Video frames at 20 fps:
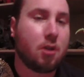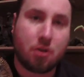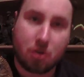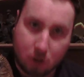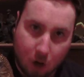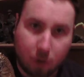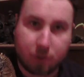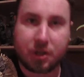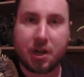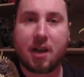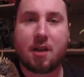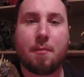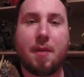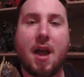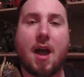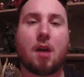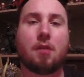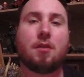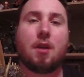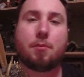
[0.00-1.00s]
Go check him
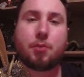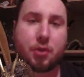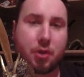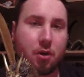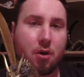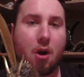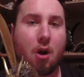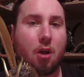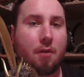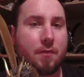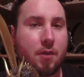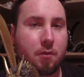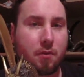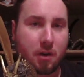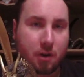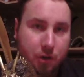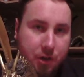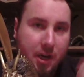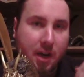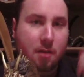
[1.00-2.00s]
out. I'm sure all of you
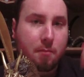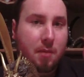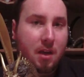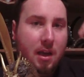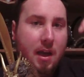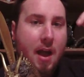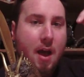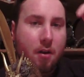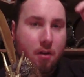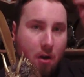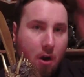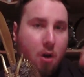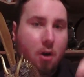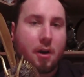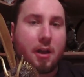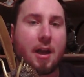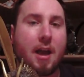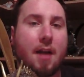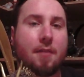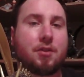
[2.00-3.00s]
that are checking me out
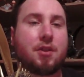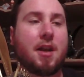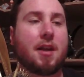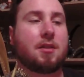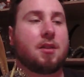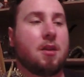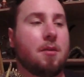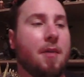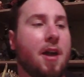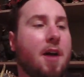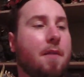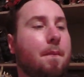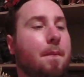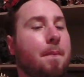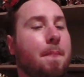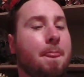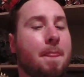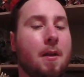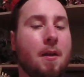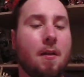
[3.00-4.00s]
already have checked him out.
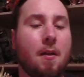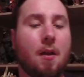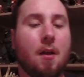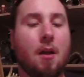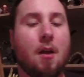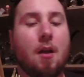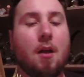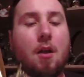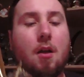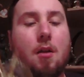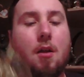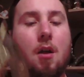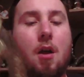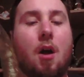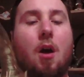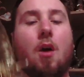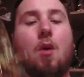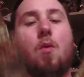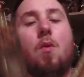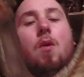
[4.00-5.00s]

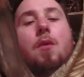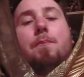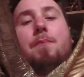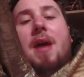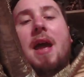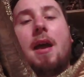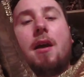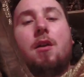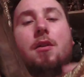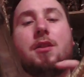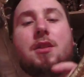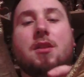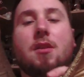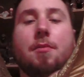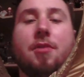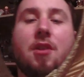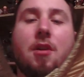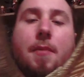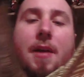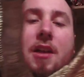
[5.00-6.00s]
Oh, back on
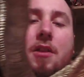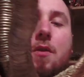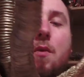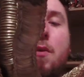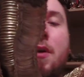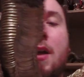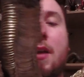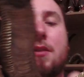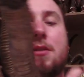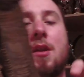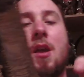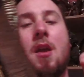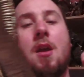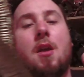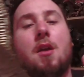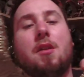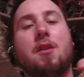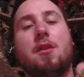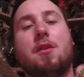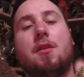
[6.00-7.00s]
something about the wings.
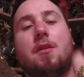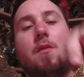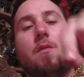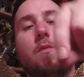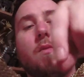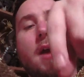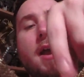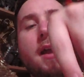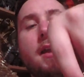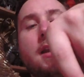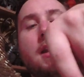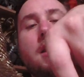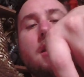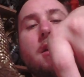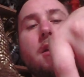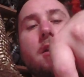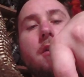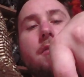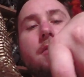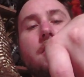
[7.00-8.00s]
Right
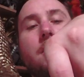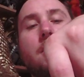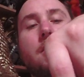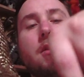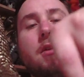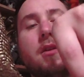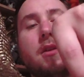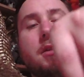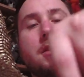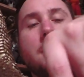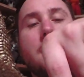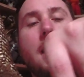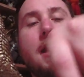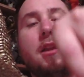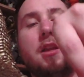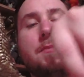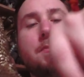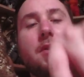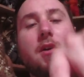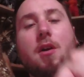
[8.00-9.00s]
here, the
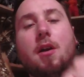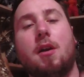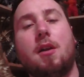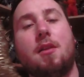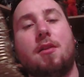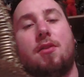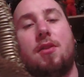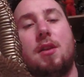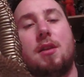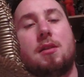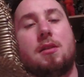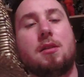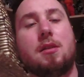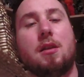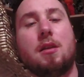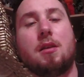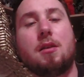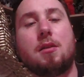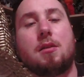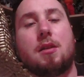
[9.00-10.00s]
scaly part, this
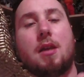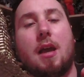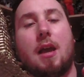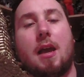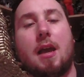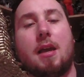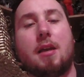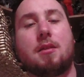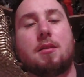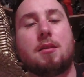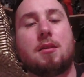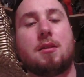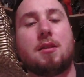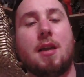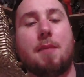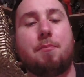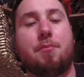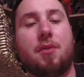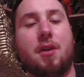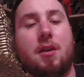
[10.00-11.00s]
is a
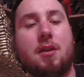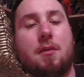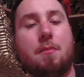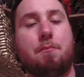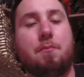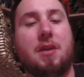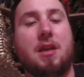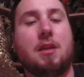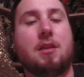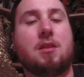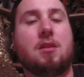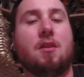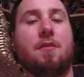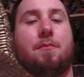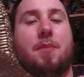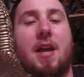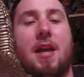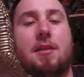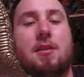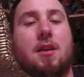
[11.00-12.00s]
separate piece
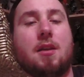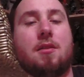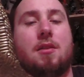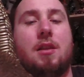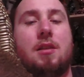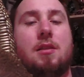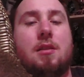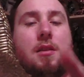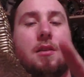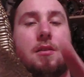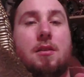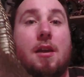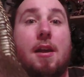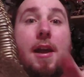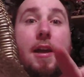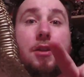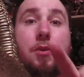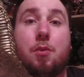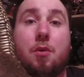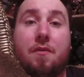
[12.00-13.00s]
of plastic. This is
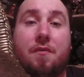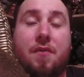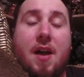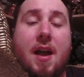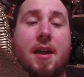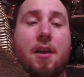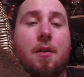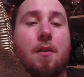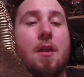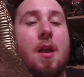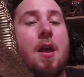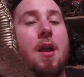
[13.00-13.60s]
actual vinyl.